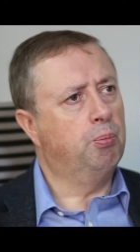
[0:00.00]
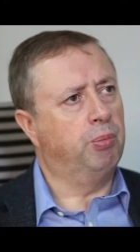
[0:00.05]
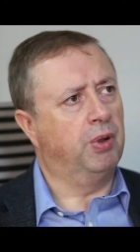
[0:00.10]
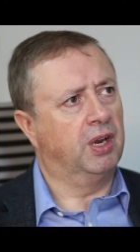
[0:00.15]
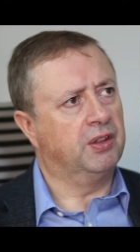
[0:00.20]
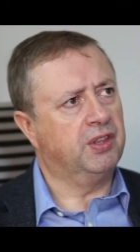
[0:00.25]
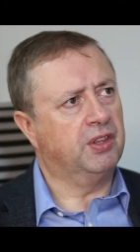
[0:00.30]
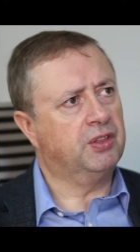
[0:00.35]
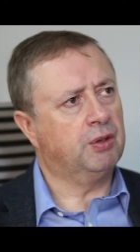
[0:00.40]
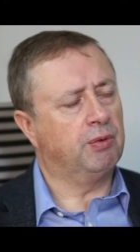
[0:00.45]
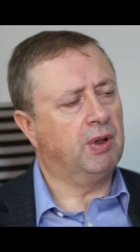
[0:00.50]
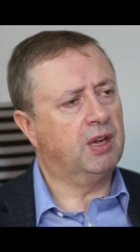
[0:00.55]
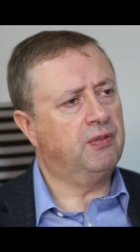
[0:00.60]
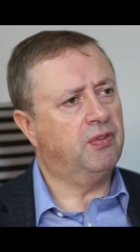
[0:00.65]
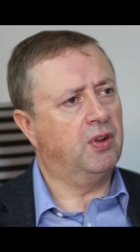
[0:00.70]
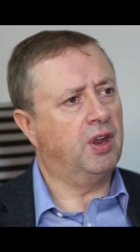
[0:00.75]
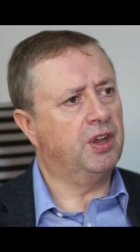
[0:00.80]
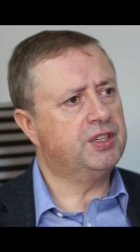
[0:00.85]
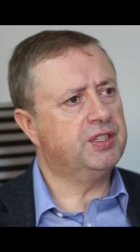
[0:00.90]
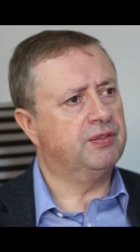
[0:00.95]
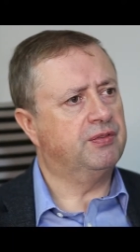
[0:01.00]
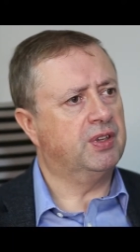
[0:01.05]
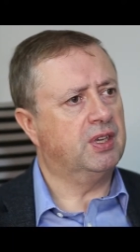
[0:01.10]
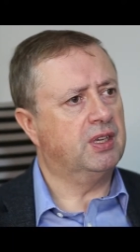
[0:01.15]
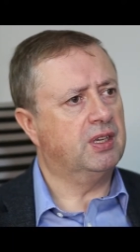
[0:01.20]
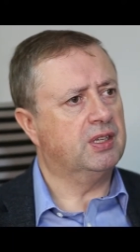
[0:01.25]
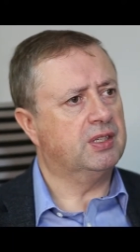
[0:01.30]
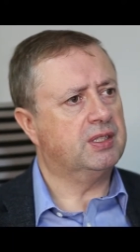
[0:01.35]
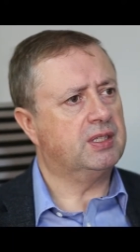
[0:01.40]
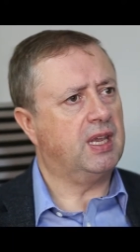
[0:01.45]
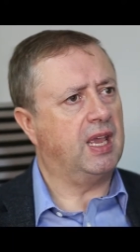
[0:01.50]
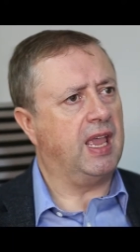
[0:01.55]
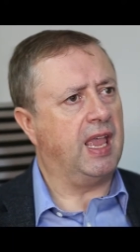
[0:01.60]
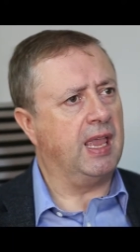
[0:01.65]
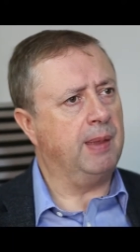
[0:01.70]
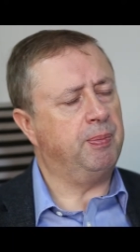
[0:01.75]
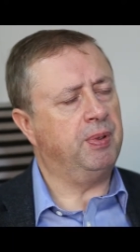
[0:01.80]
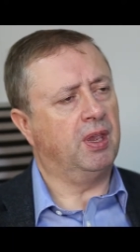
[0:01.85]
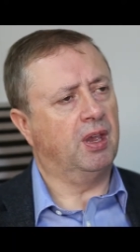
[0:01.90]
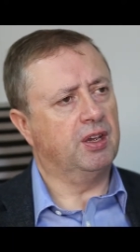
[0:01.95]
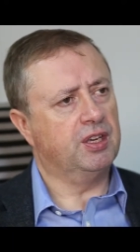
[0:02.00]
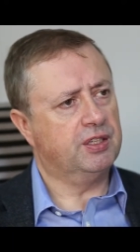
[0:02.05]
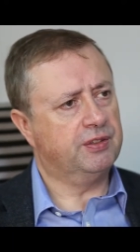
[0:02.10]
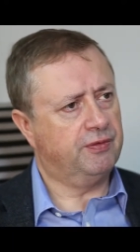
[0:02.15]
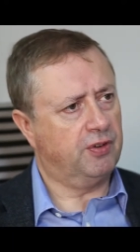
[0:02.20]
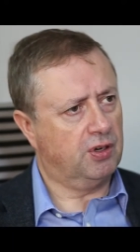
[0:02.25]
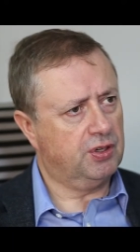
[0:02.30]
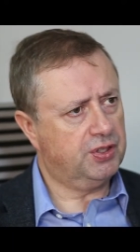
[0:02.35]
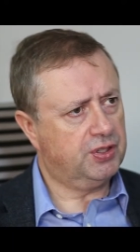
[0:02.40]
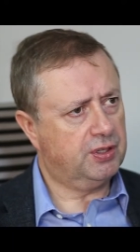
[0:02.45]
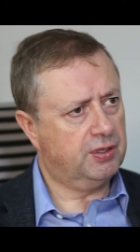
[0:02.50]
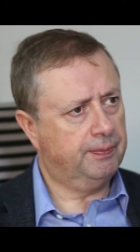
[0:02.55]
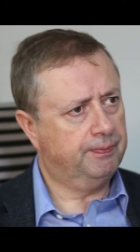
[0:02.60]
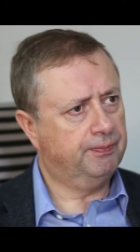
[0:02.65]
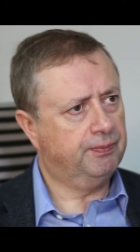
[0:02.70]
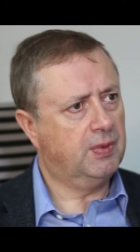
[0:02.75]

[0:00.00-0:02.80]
but I think the right philosophy is APIs first,